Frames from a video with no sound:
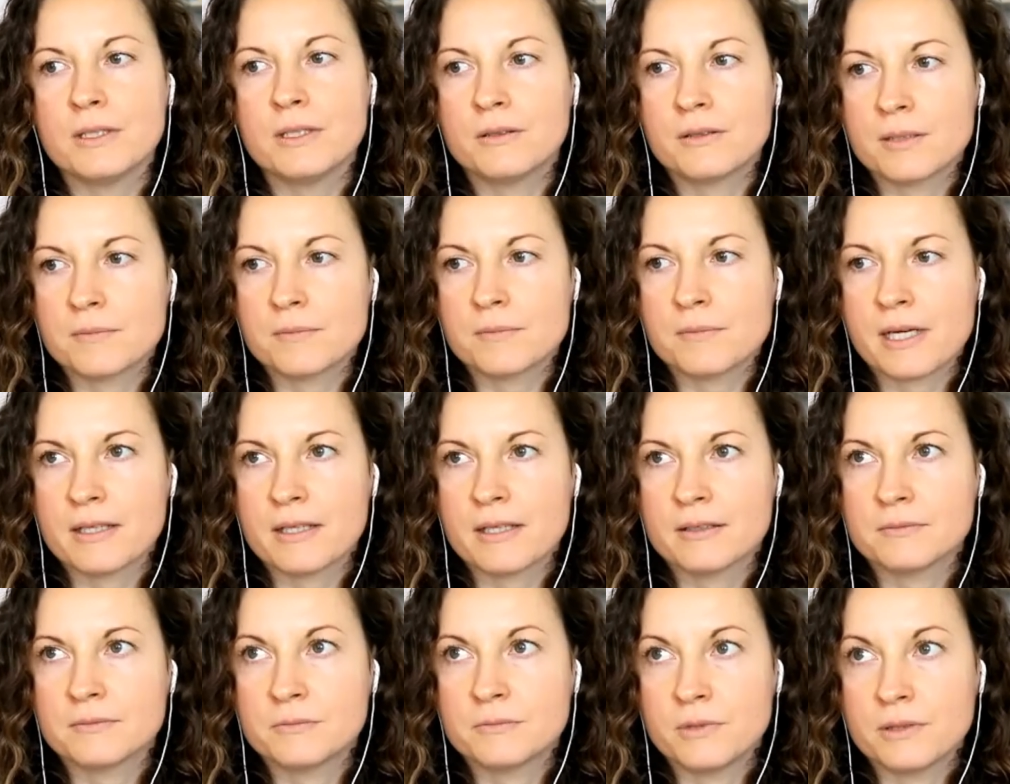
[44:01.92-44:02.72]
when we look
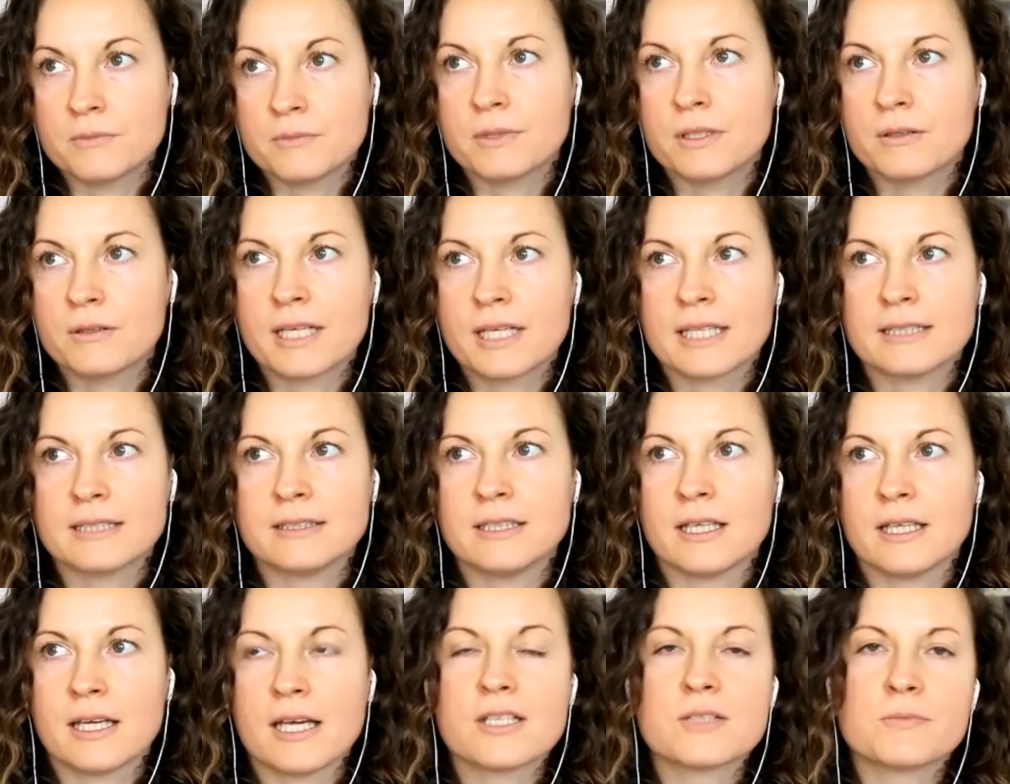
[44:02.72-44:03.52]
about when we look
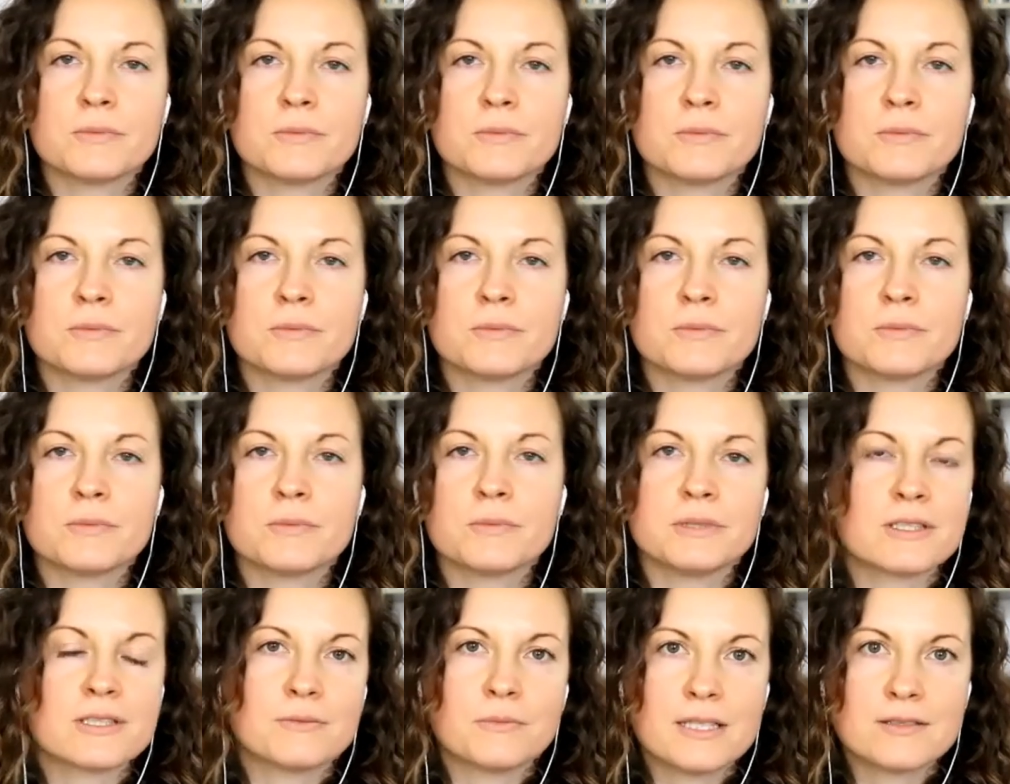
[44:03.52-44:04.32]
at engagement, there's
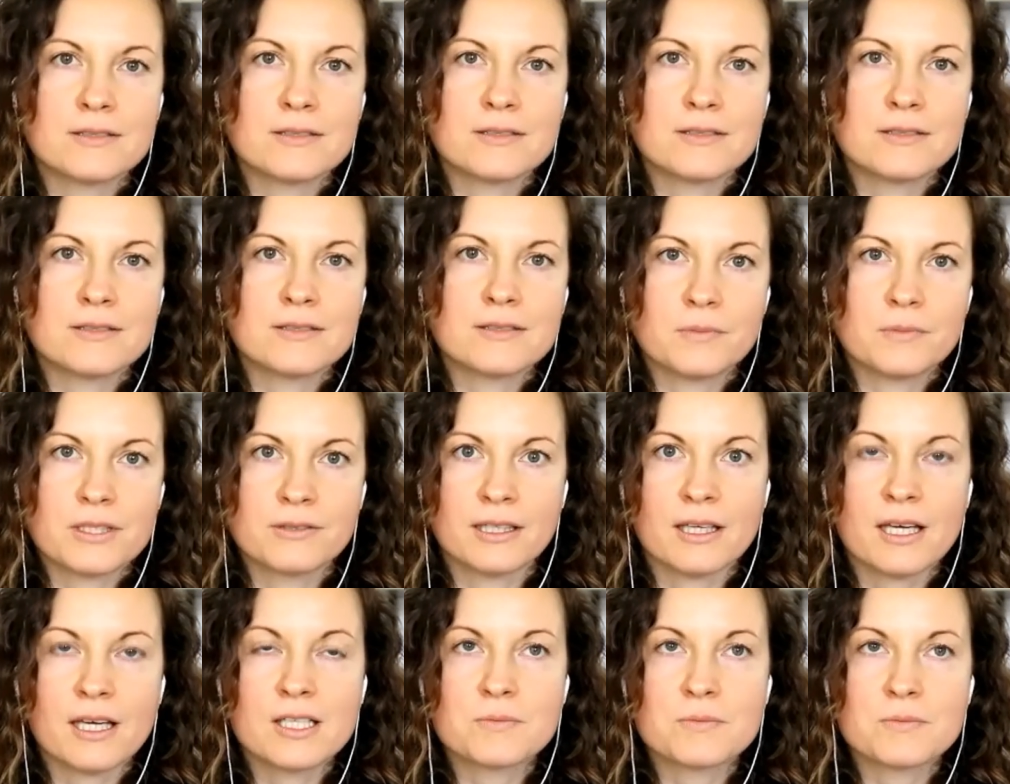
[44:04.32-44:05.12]
different ways of
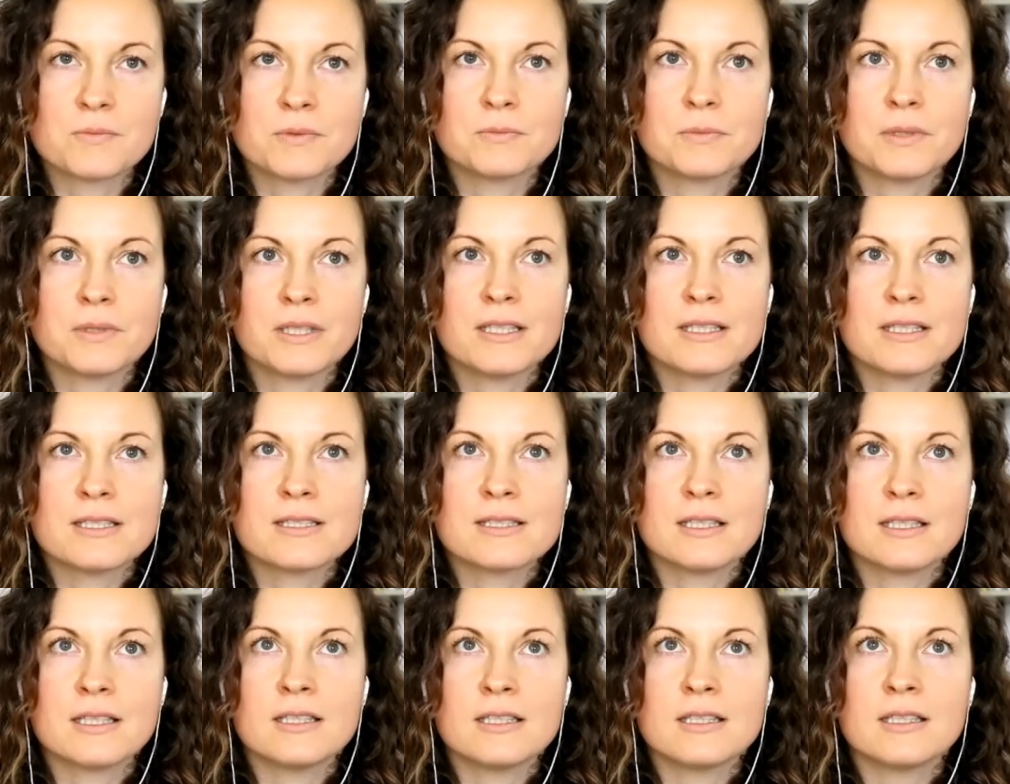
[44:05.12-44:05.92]
measuring engagement, but
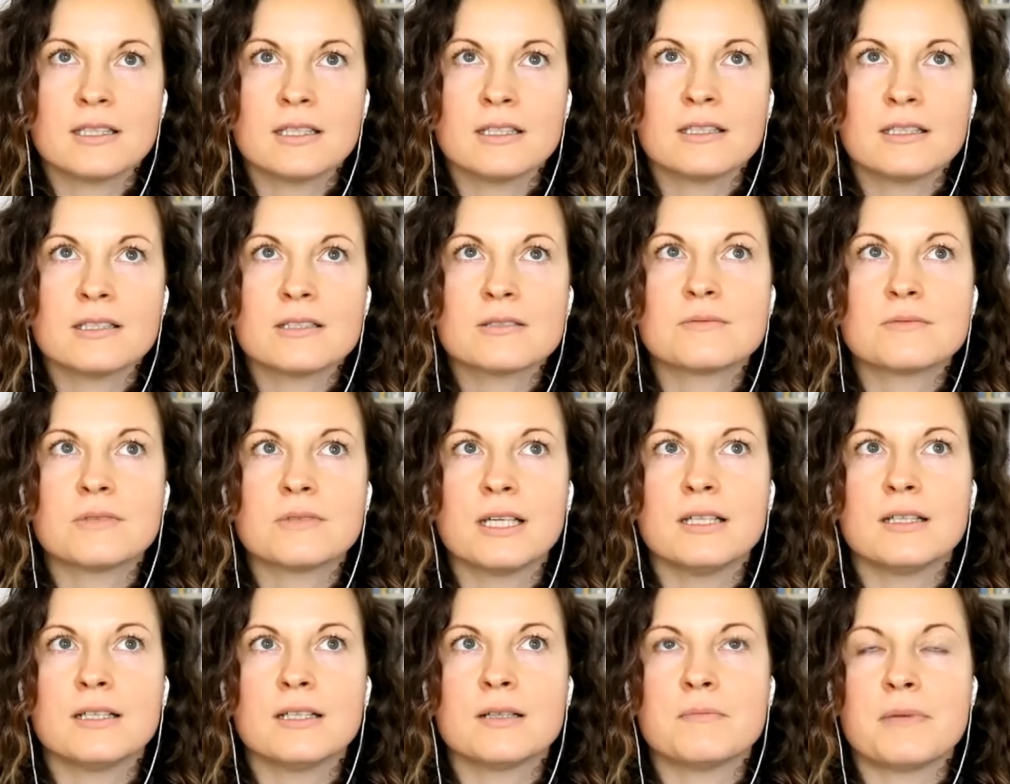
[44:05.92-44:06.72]
it's it, it
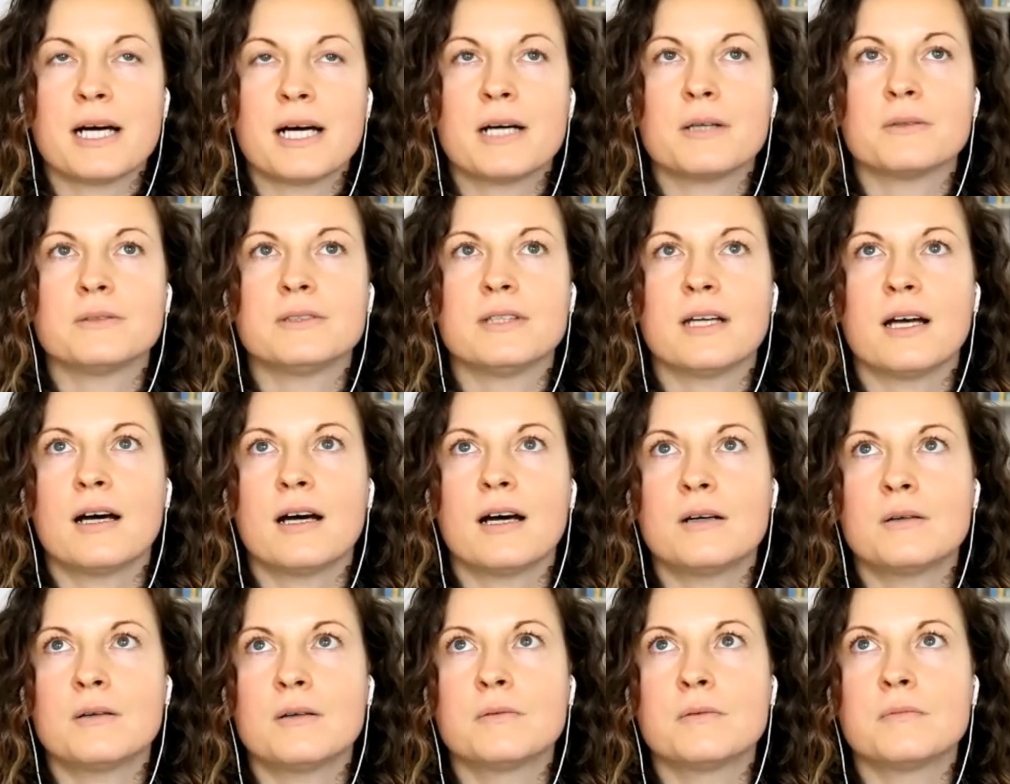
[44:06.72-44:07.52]
is really about
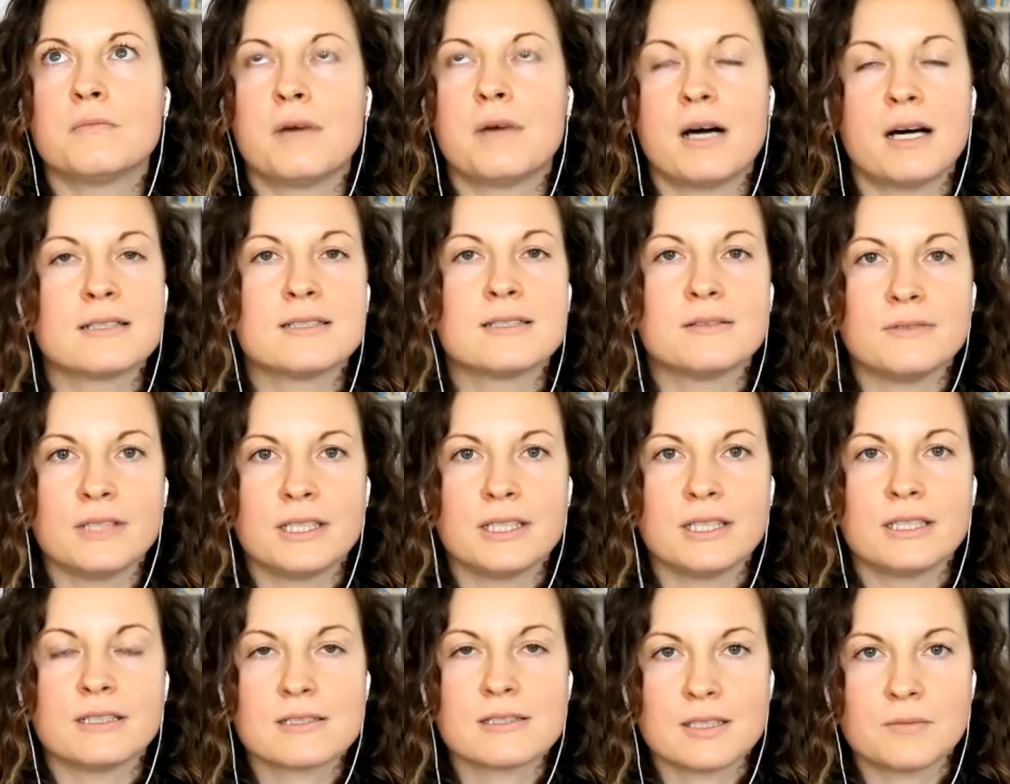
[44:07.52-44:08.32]
how
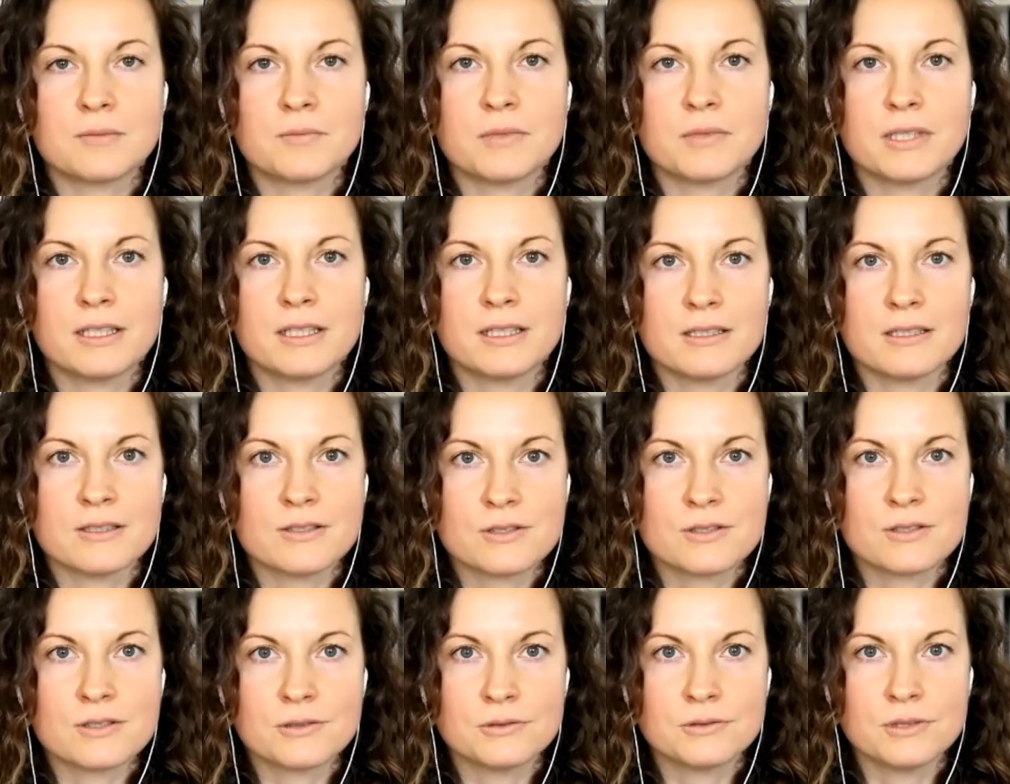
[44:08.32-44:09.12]
motivated someone it
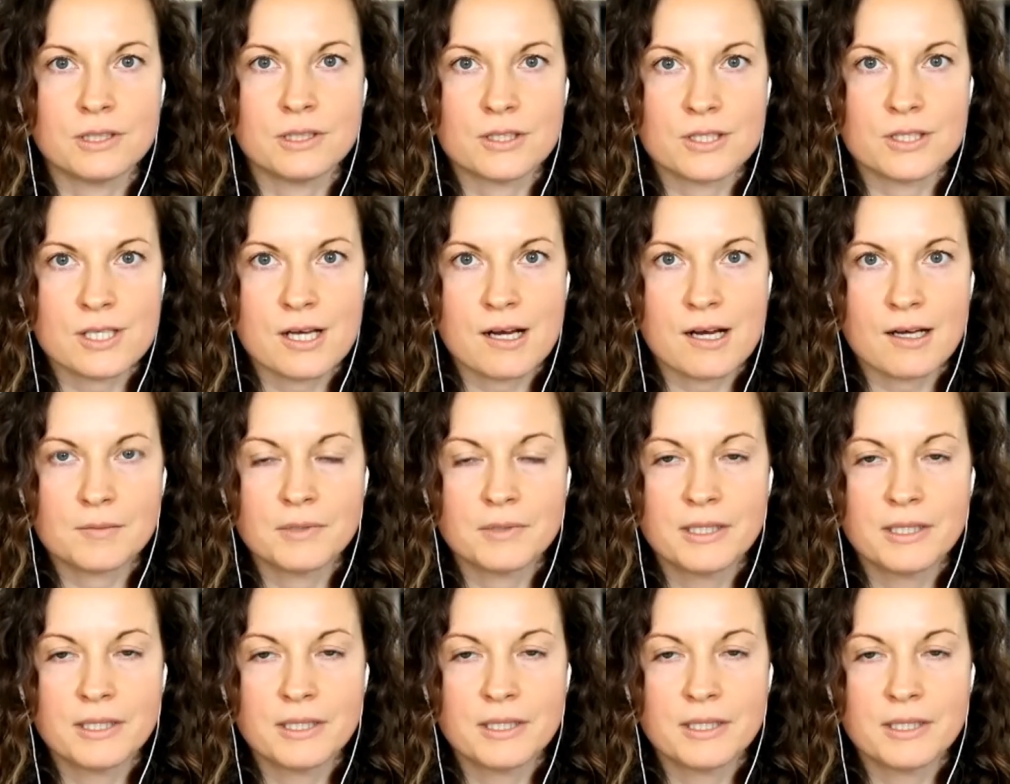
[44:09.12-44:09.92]
is to do their
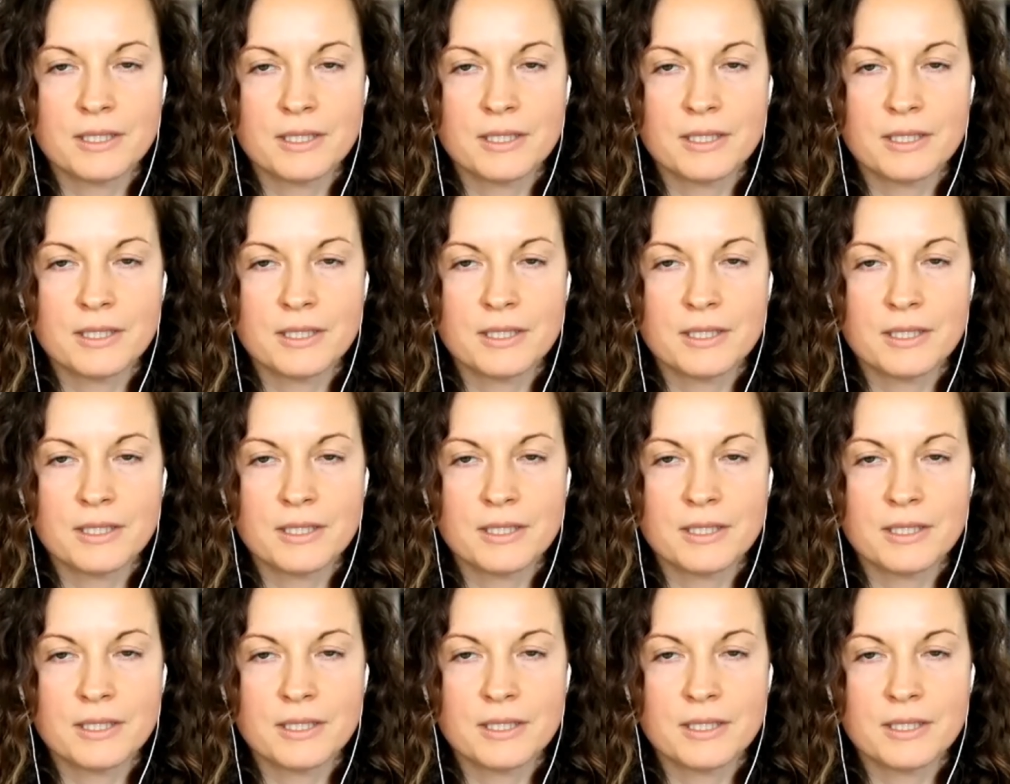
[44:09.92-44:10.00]
job.